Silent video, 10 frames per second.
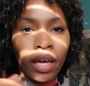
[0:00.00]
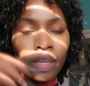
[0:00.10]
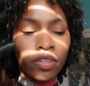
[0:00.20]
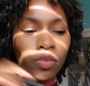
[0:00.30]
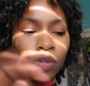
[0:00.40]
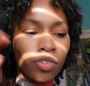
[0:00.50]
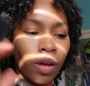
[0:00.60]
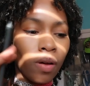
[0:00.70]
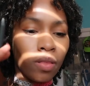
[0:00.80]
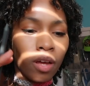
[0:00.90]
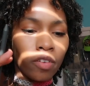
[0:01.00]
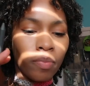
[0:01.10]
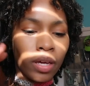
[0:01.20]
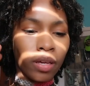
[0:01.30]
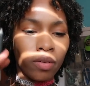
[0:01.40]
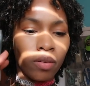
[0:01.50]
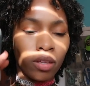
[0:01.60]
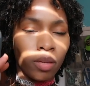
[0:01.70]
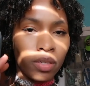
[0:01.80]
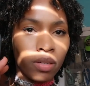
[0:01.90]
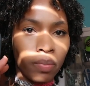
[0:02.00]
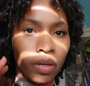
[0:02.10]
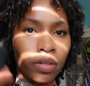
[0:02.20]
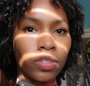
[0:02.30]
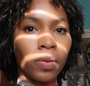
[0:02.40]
I switched out a lot of my Kindle Unlimited books,